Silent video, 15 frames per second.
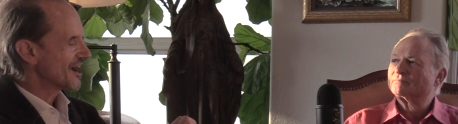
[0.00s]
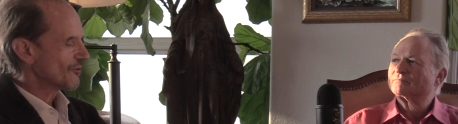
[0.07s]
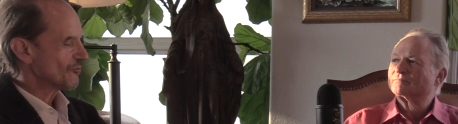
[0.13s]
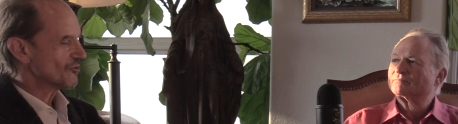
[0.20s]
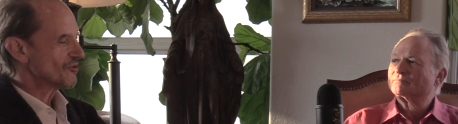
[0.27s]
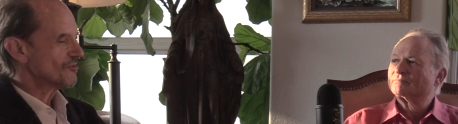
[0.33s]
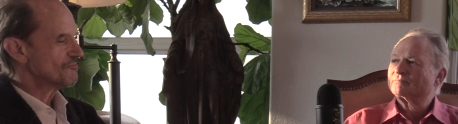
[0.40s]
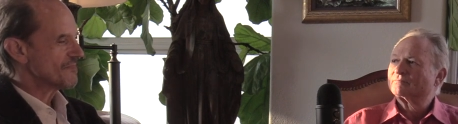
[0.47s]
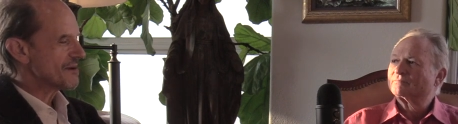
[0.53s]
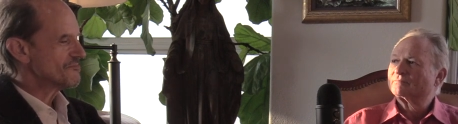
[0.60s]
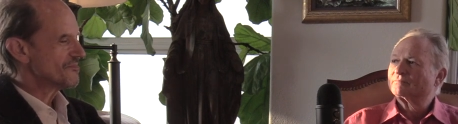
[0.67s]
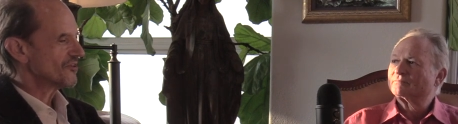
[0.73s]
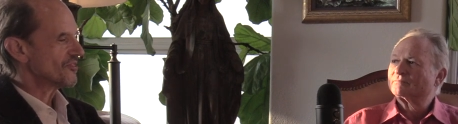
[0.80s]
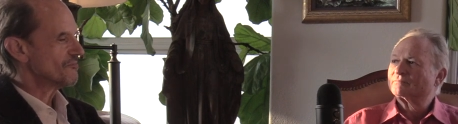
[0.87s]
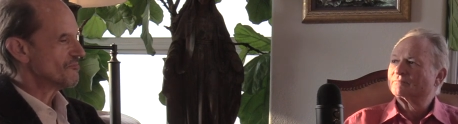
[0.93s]
Speaker 1: I want to
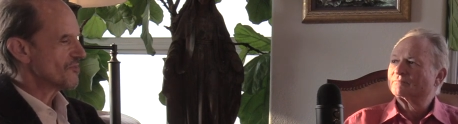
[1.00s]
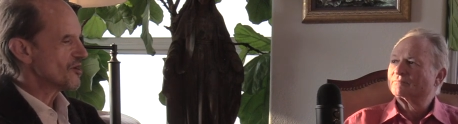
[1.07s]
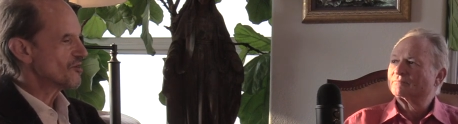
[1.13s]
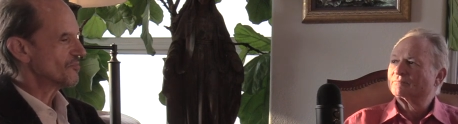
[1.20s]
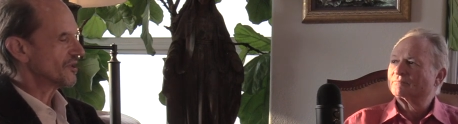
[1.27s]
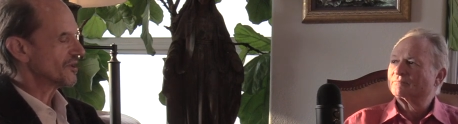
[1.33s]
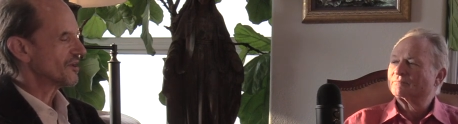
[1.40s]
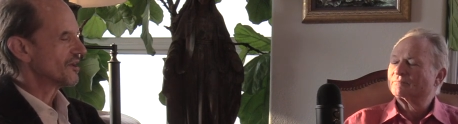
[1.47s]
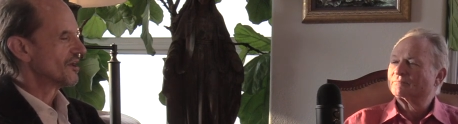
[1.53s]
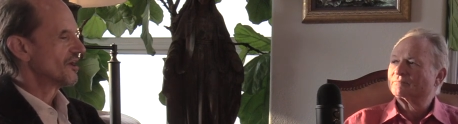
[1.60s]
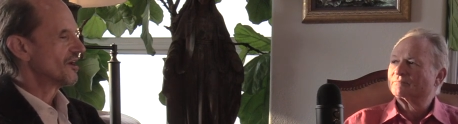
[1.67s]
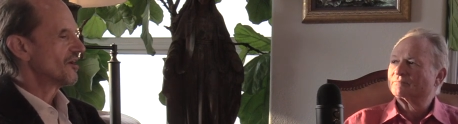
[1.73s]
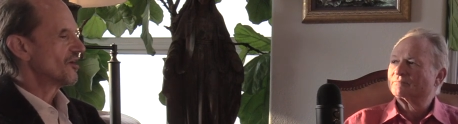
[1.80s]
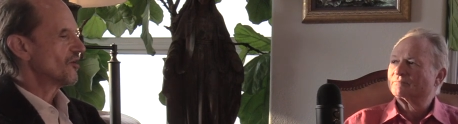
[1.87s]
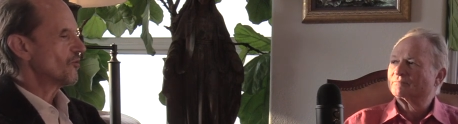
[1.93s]
remember the moment
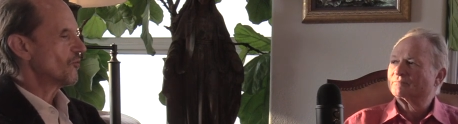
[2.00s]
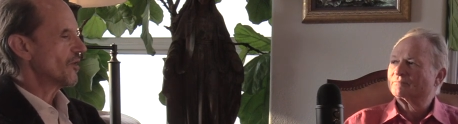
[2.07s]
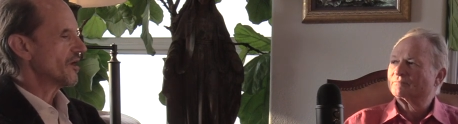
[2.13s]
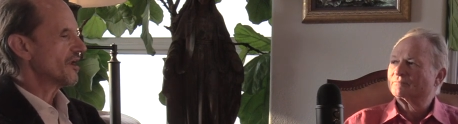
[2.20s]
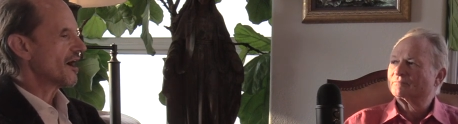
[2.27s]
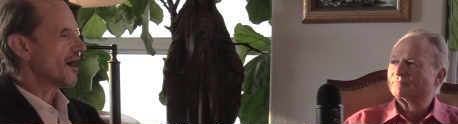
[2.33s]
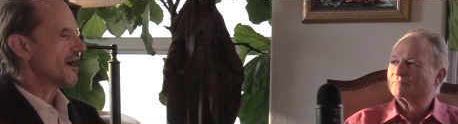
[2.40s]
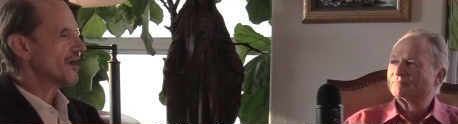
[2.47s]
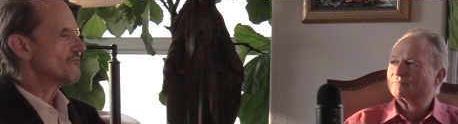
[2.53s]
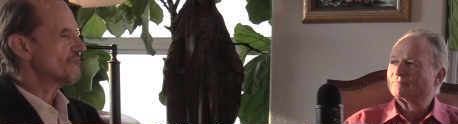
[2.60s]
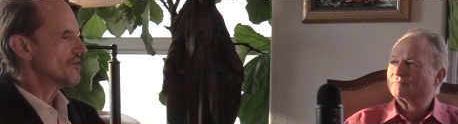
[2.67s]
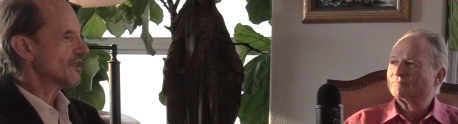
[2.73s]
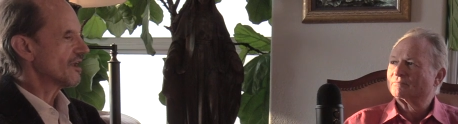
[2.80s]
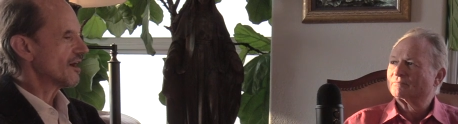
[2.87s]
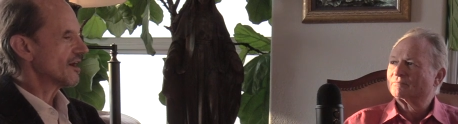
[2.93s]
when I
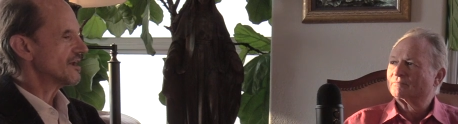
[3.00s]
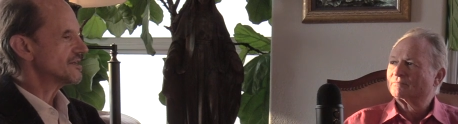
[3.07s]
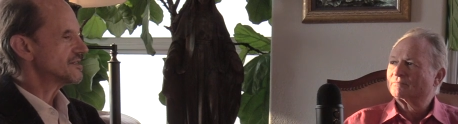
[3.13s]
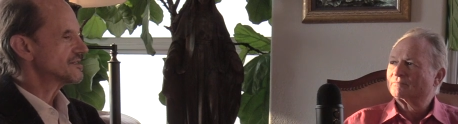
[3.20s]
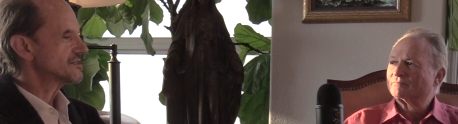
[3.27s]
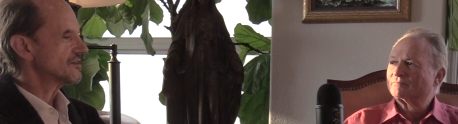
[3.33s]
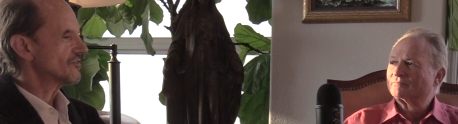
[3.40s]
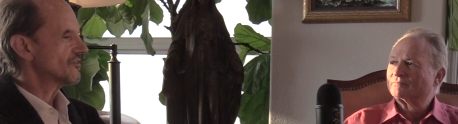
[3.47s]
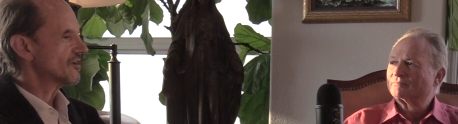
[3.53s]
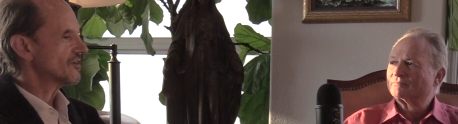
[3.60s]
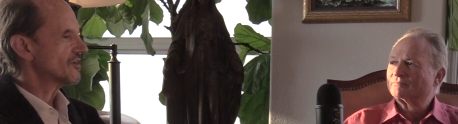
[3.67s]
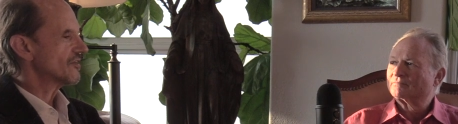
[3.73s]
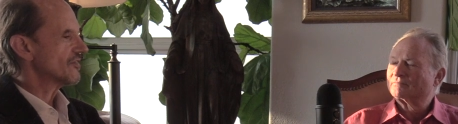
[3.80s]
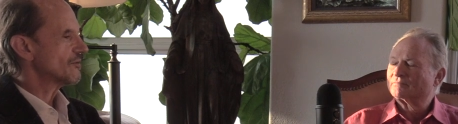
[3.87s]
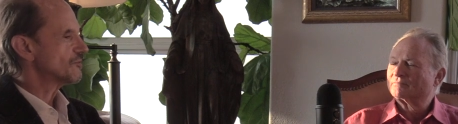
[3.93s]
realized
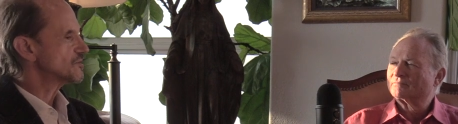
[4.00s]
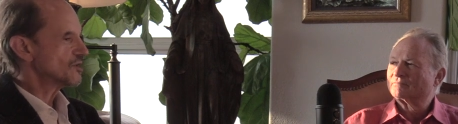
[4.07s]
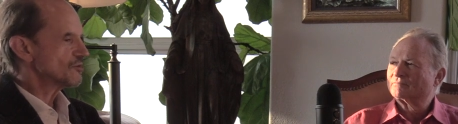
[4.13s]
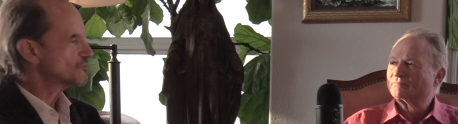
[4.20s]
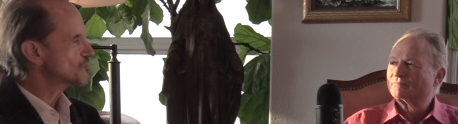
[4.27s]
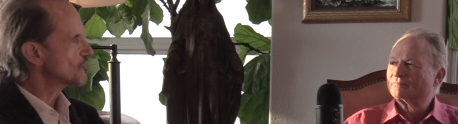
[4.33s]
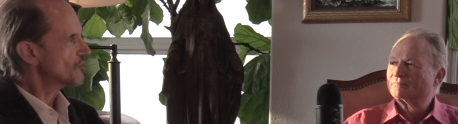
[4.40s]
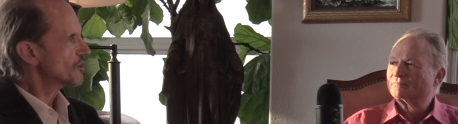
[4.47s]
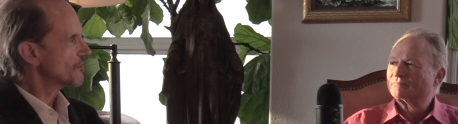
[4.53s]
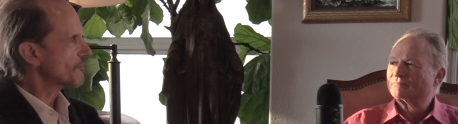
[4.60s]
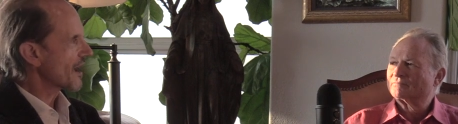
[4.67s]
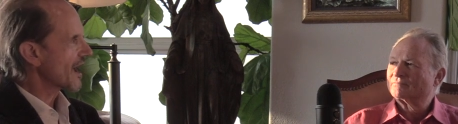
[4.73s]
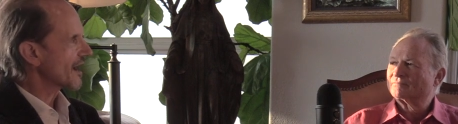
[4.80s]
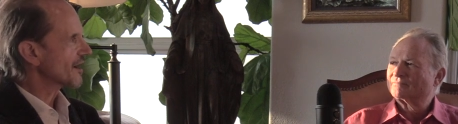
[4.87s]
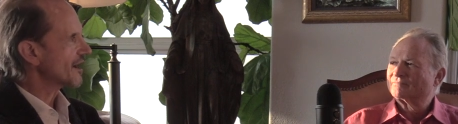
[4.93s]
that there was no turning
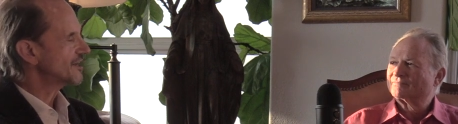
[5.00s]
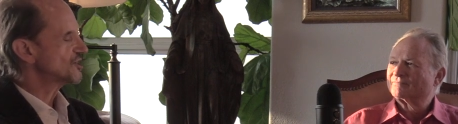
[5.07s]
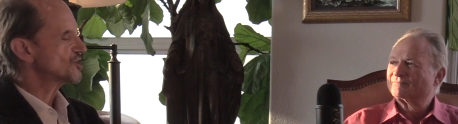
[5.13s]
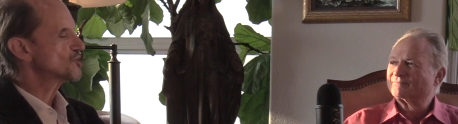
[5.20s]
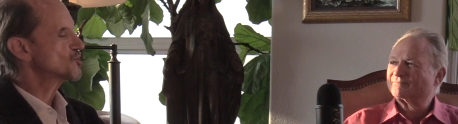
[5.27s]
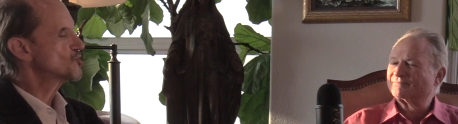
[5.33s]
back. I just